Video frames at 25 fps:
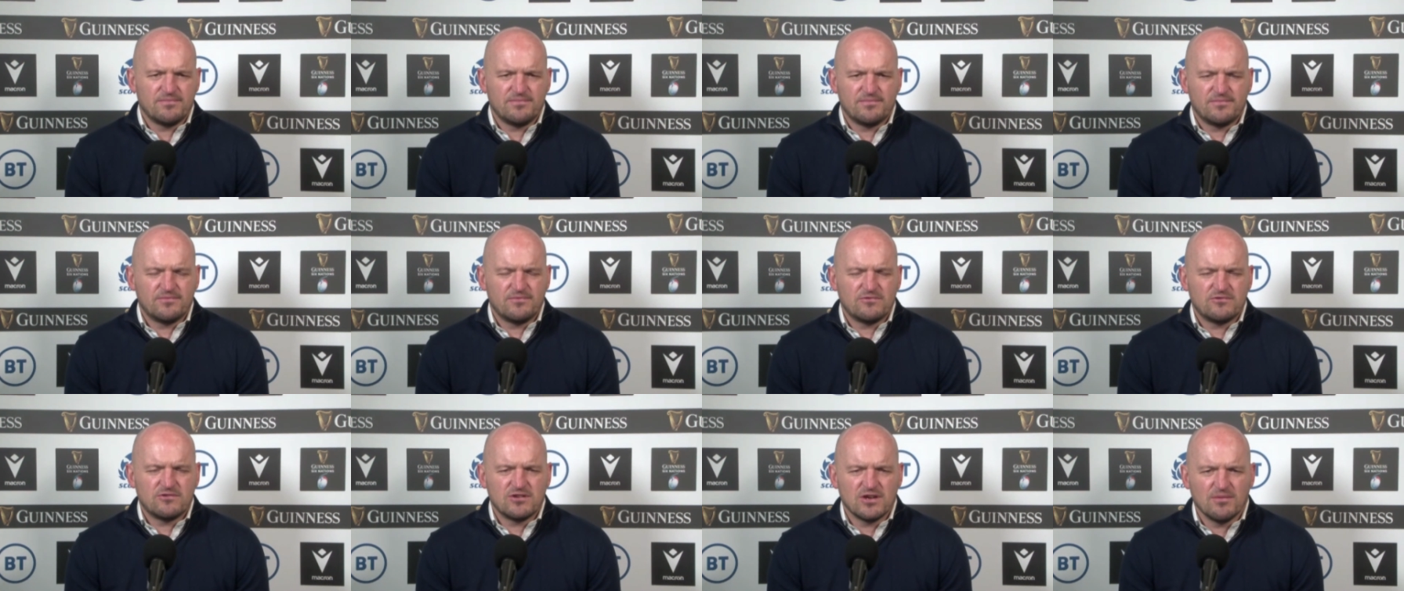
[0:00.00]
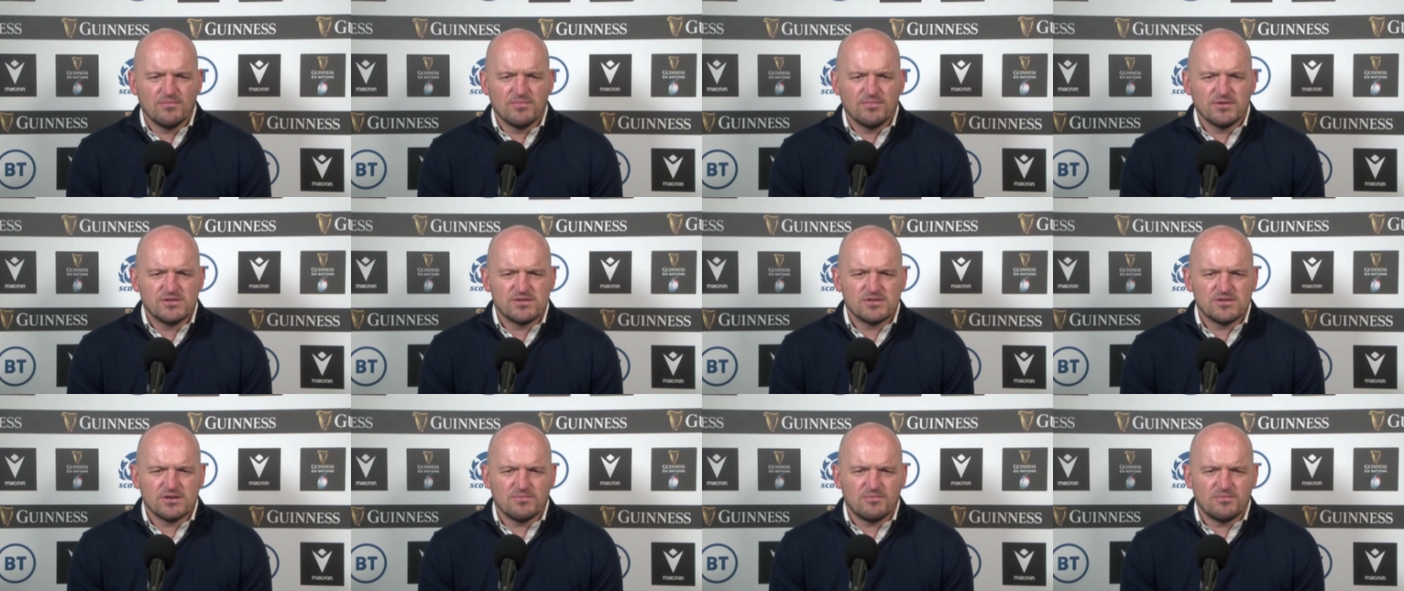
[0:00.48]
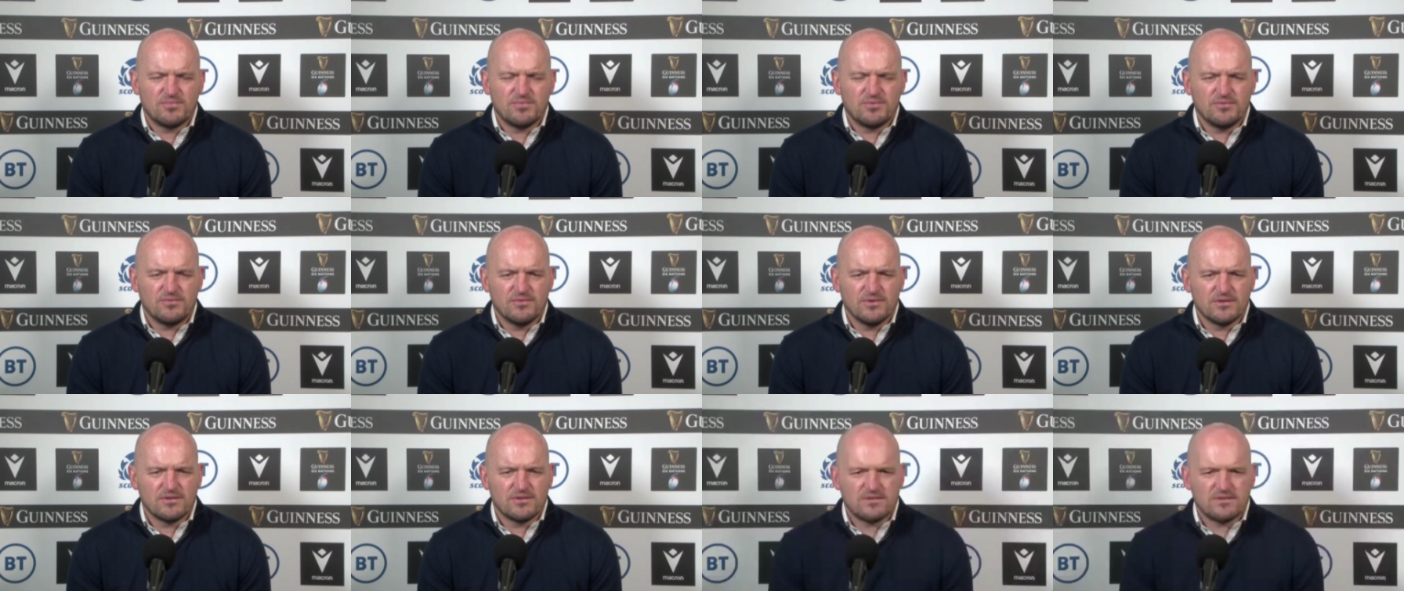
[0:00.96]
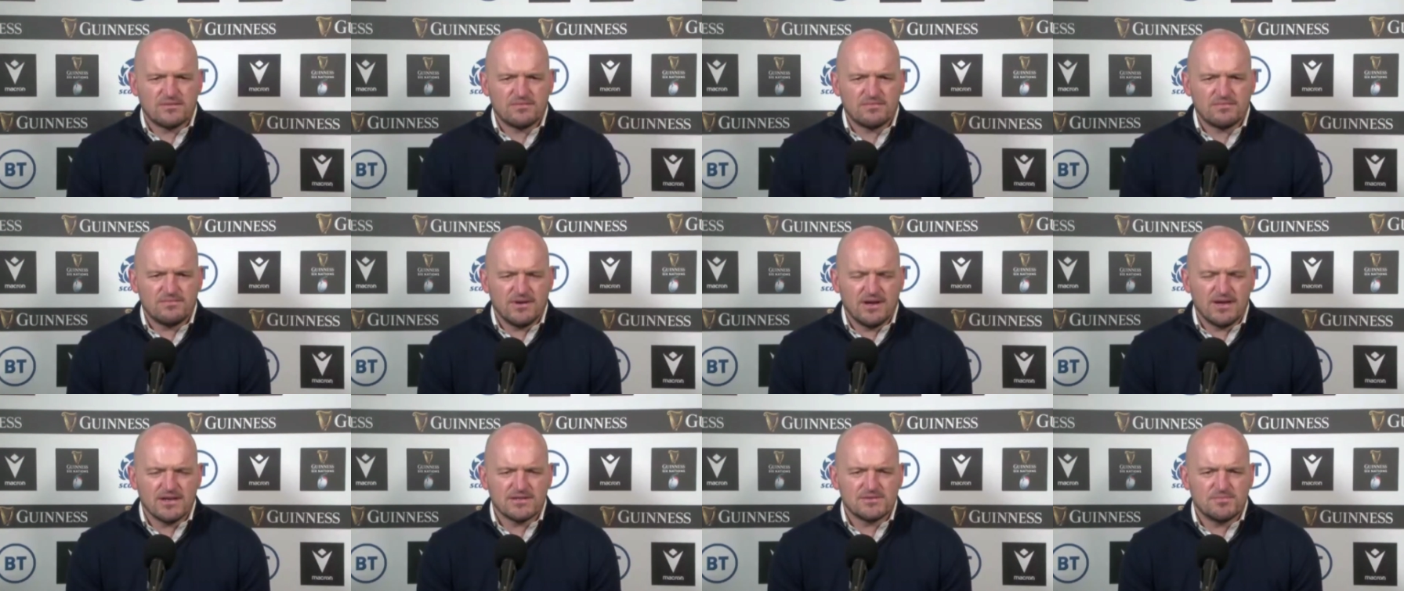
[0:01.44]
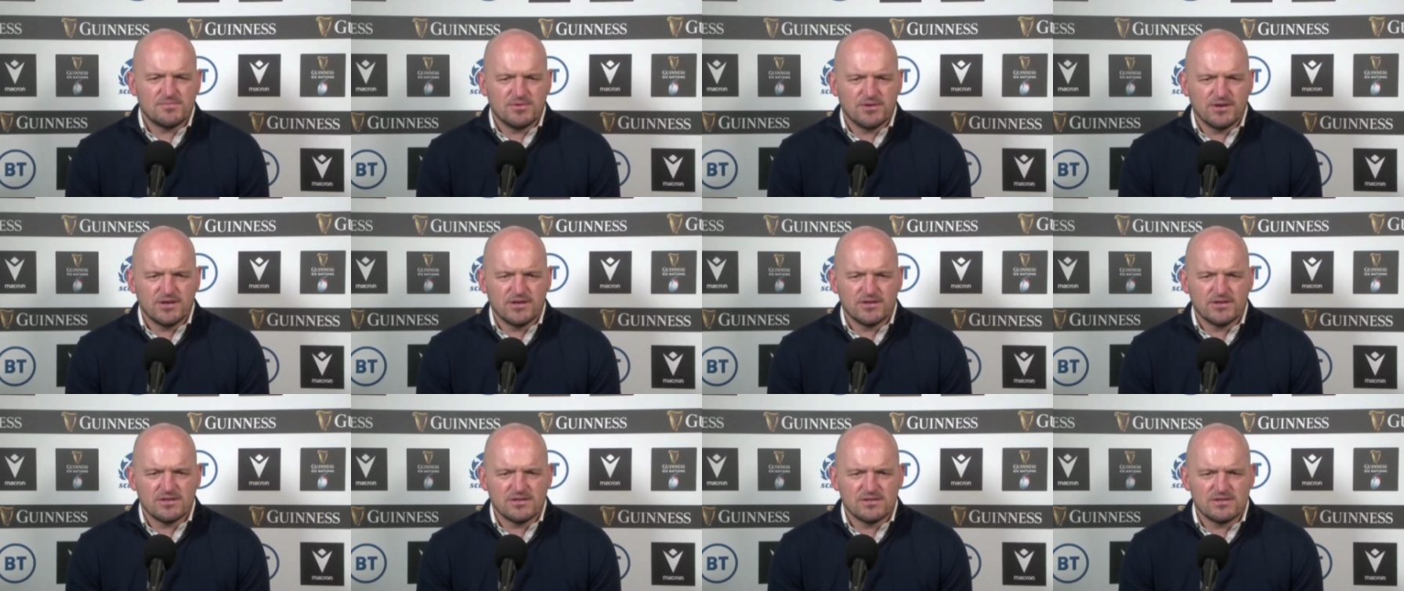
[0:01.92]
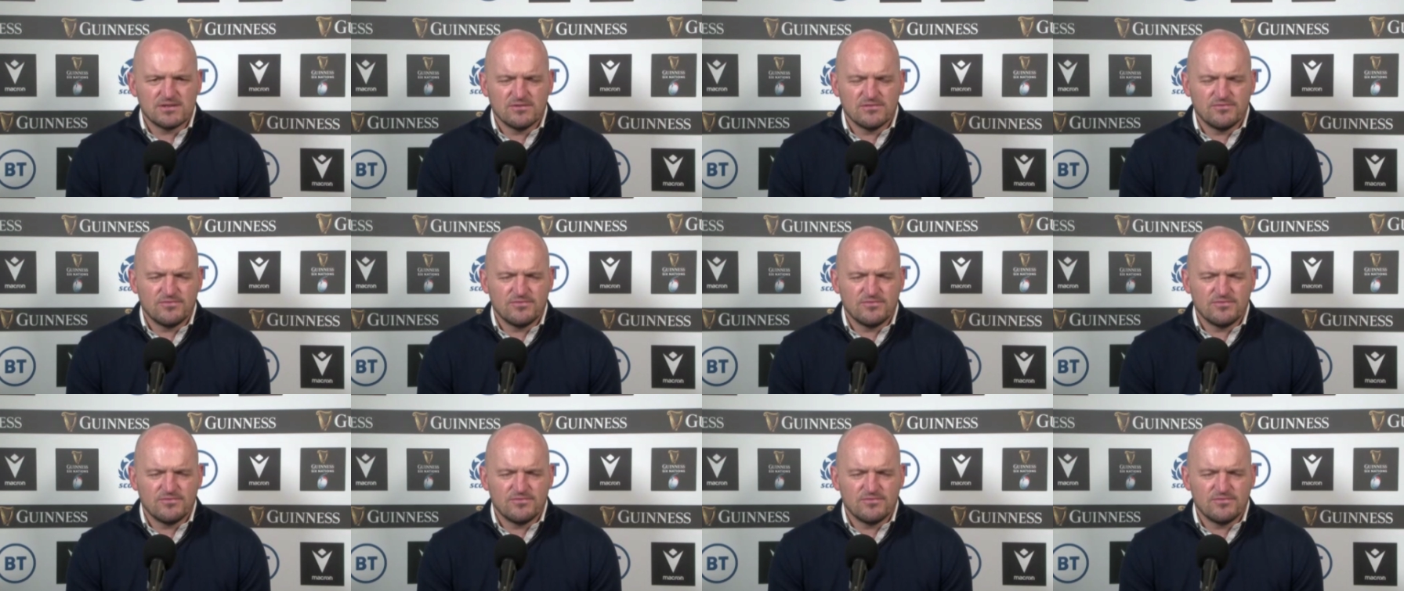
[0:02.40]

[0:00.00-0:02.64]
championship with aspirations of,